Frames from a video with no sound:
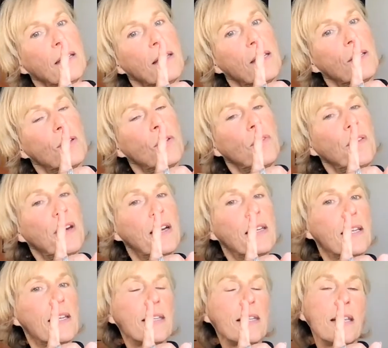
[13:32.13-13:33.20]
the two
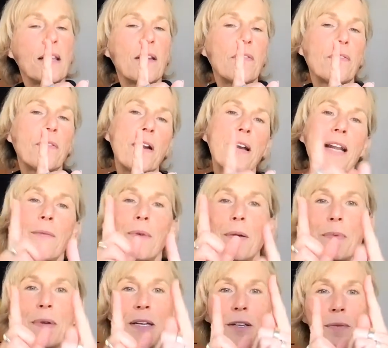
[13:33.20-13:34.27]
fingers I see in the front, I
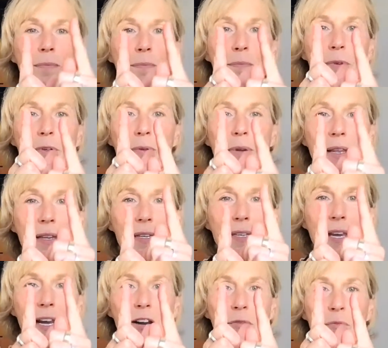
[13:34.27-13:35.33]
will be doing this
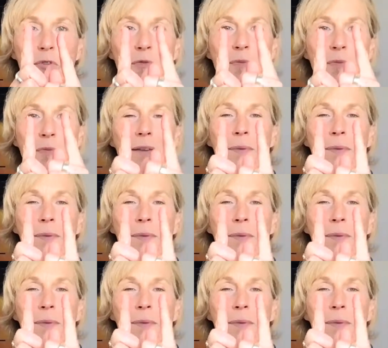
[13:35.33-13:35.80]
kind of movement.